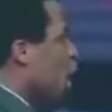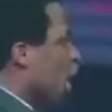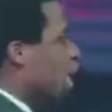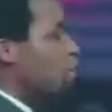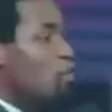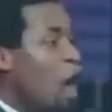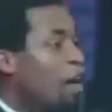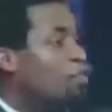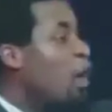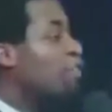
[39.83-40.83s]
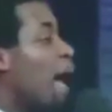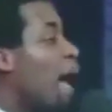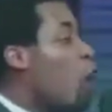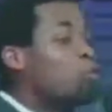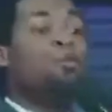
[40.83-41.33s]
it's not just
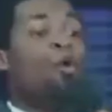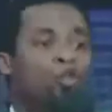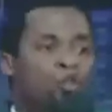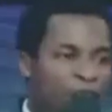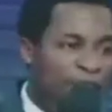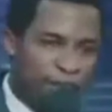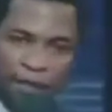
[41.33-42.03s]
about food to eat.